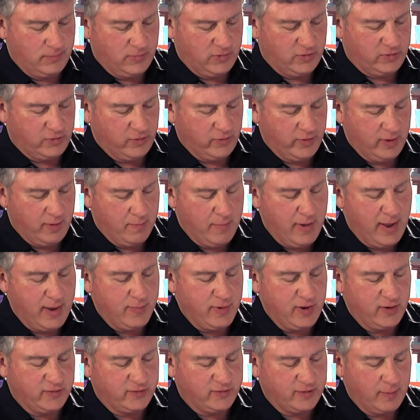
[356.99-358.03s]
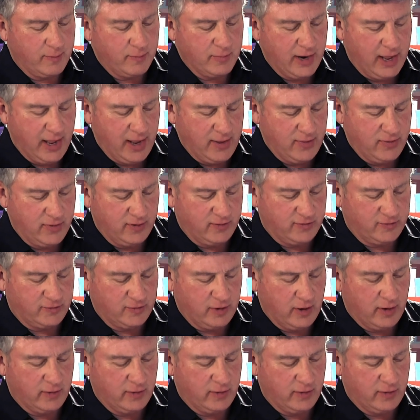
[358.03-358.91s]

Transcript: so that maybe someday this